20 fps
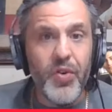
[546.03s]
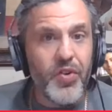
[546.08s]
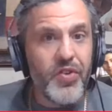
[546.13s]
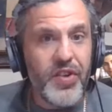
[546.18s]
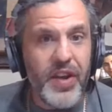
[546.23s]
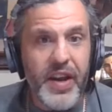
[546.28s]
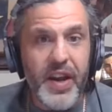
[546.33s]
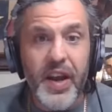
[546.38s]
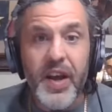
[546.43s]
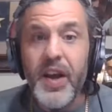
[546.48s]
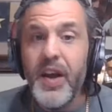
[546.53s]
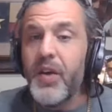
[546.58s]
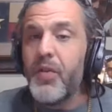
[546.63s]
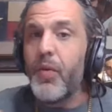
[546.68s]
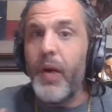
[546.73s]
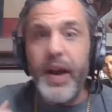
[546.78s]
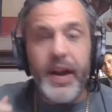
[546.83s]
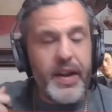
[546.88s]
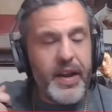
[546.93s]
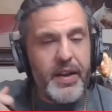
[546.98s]
Usyk.
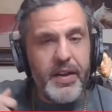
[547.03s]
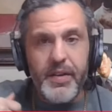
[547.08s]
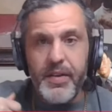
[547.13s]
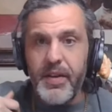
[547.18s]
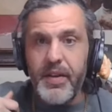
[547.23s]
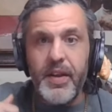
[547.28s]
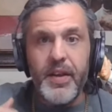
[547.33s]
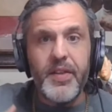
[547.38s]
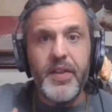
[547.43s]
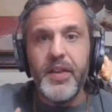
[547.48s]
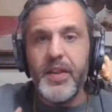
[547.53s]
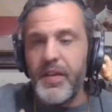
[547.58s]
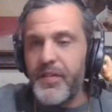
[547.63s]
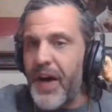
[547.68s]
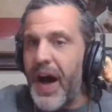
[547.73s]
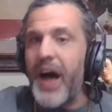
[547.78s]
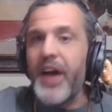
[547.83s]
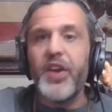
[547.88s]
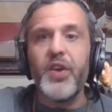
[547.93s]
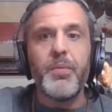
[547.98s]
Right? The
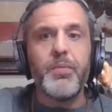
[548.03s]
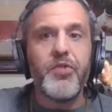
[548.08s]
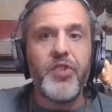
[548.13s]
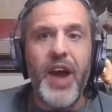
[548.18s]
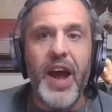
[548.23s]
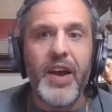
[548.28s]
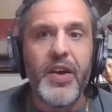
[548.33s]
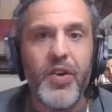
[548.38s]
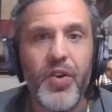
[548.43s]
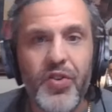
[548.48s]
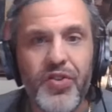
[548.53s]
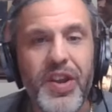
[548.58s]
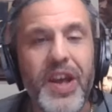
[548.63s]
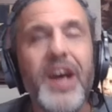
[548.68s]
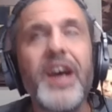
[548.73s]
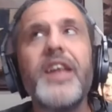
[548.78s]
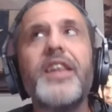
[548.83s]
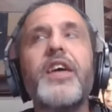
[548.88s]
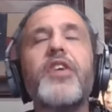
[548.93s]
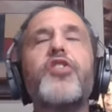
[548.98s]
volume, check, Usyk.
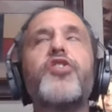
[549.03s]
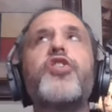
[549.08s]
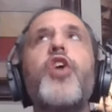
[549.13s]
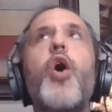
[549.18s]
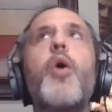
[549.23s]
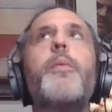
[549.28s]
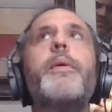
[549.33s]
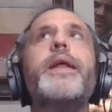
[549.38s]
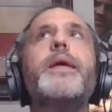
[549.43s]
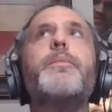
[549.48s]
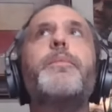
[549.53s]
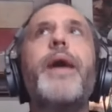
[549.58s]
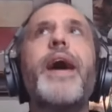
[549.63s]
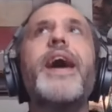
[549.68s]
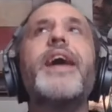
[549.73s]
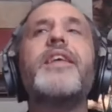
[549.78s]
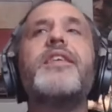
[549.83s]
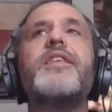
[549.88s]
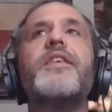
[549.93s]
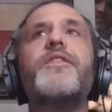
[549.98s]
There's so many
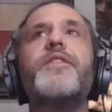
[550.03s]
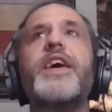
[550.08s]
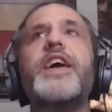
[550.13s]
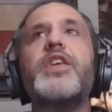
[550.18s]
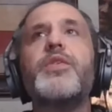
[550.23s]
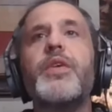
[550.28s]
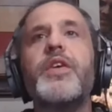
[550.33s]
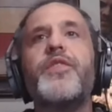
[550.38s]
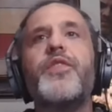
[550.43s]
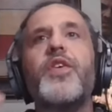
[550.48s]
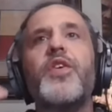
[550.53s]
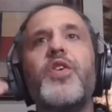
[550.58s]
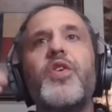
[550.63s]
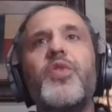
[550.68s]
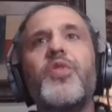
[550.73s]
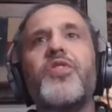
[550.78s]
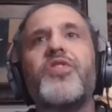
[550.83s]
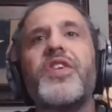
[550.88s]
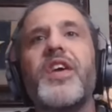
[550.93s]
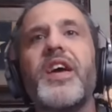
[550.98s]
paths to victory for
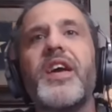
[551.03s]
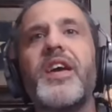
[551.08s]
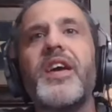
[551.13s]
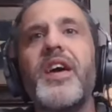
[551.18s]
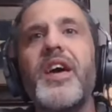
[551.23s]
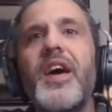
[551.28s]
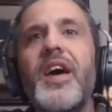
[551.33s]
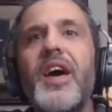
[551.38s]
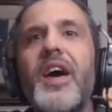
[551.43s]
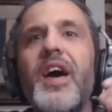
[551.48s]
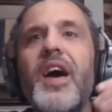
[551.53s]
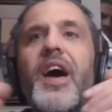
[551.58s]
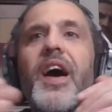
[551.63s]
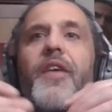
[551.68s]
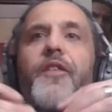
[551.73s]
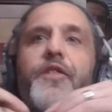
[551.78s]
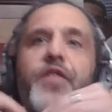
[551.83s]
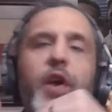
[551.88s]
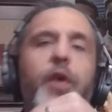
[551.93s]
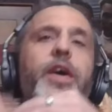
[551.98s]
Usyk
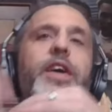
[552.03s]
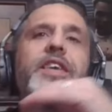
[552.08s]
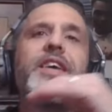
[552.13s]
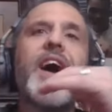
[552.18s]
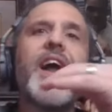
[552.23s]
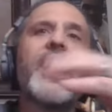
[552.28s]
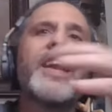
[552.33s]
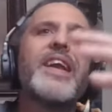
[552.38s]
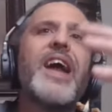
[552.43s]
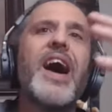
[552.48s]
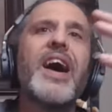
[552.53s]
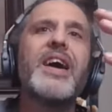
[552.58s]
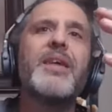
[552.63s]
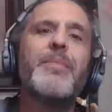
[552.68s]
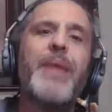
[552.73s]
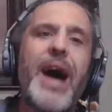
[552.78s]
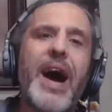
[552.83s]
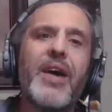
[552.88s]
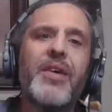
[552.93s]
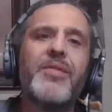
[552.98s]
Fury's got to knock
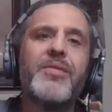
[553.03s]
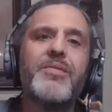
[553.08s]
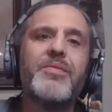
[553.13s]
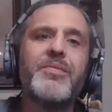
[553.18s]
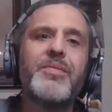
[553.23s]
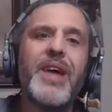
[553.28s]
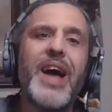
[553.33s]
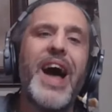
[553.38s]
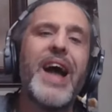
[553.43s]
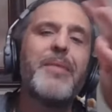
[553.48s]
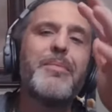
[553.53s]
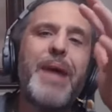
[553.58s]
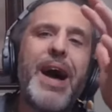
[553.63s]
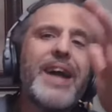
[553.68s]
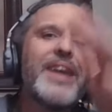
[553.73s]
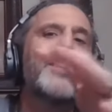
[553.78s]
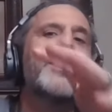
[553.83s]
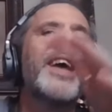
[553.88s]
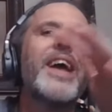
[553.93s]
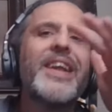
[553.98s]
him out. I'm
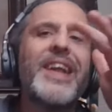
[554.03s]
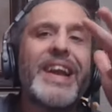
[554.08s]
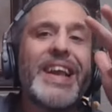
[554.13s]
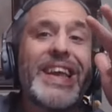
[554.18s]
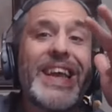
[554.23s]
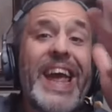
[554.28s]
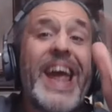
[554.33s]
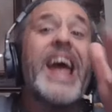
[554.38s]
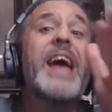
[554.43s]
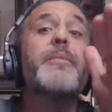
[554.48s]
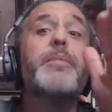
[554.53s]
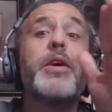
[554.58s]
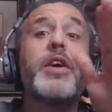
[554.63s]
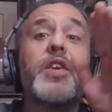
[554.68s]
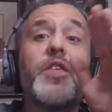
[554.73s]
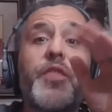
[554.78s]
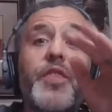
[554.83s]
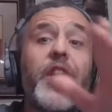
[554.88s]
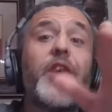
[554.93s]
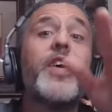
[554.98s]
not saying that he can't
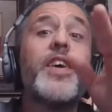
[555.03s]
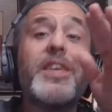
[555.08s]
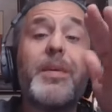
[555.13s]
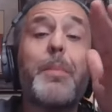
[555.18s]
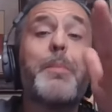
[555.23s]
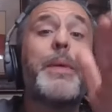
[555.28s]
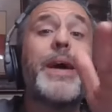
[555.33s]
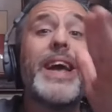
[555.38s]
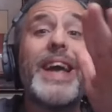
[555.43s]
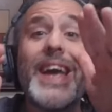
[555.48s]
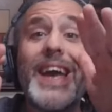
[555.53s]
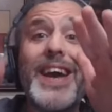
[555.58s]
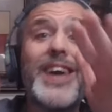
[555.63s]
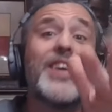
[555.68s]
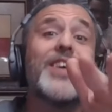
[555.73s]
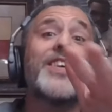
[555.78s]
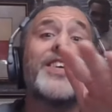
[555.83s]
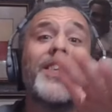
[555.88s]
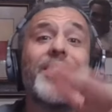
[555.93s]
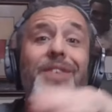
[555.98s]
because Fury's a big
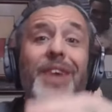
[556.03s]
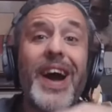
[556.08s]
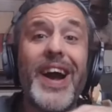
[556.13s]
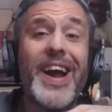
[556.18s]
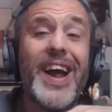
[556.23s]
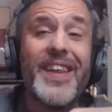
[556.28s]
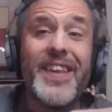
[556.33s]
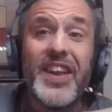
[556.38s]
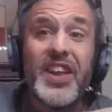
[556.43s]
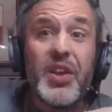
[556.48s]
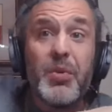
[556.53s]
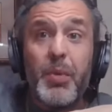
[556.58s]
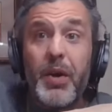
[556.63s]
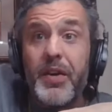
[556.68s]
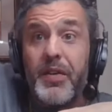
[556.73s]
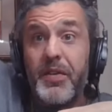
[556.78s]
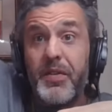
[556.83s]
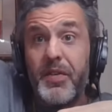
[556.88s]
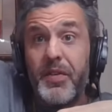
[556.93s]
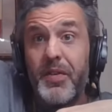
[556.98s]
hitter, right? And this is
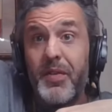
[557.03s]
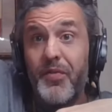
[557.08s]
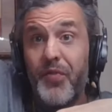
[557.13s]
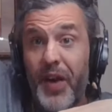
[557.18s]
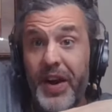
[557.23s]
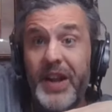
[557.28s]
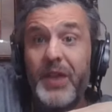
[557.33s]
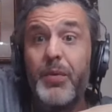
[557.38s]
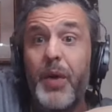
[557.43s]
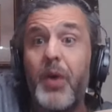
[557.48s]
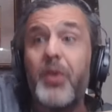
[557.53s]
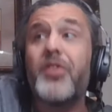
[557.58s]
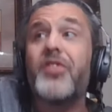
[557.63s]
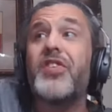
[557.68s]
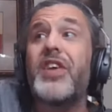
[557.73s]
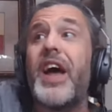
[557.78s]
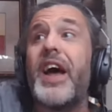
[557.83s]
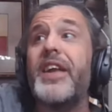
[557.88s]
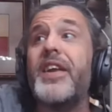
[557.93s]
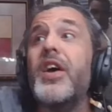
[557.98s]
what Freddie Roach
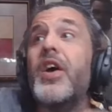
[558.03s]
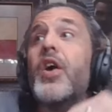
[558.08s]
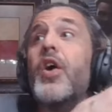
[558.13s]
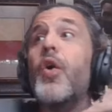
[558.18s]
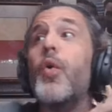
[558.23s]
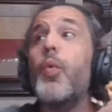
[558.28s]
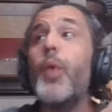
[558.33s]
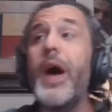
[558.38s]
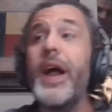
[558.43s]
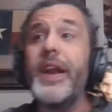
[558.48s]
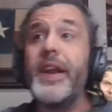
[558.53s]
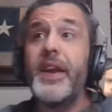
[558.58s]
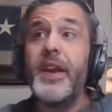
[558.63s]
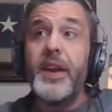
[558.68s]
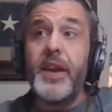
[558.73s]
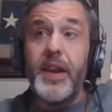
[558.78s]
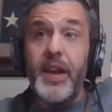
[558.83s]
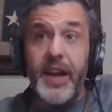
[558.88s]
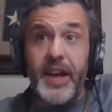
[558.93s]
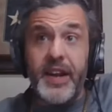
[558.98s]
said when
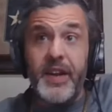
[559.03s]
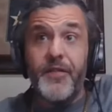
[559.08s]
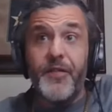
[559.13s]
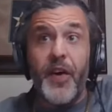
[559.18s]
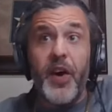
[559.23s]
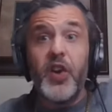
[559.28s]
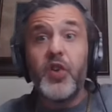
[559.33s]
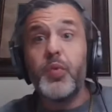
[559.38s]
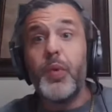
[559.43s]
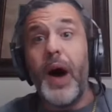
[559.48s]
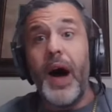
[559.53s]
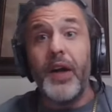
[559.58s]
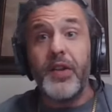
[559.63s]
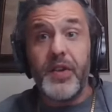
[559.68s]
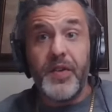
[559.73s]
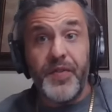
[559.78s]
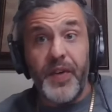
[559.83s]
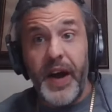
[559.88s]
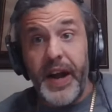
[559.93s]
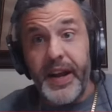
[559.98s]
in the first
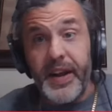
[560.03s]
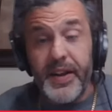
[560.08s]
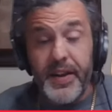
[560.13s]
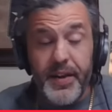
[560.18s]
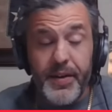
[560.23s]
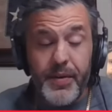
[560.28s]
Wilder fight.